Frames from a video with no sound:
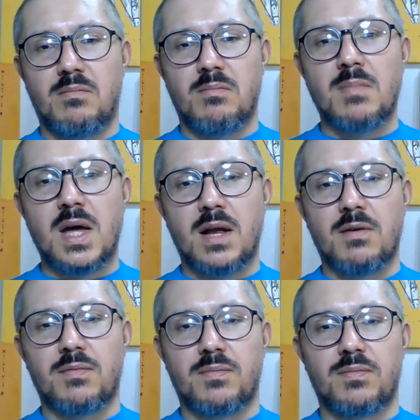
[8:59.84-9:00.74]
made
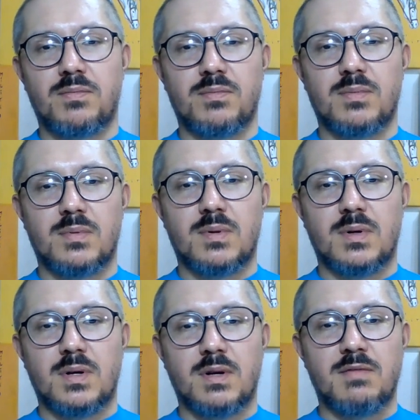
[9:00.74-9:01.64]
of
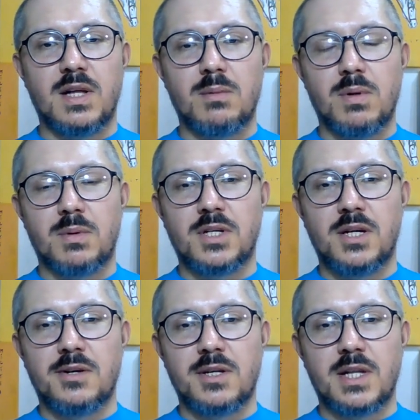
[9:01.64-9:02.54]
available
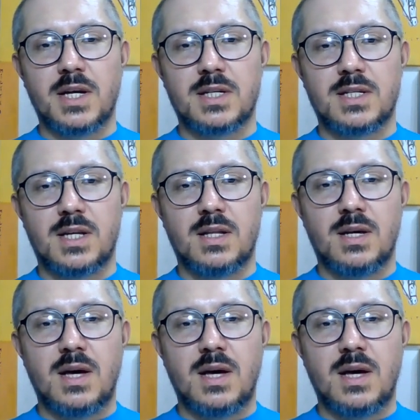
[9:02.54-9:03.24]
material, like I said.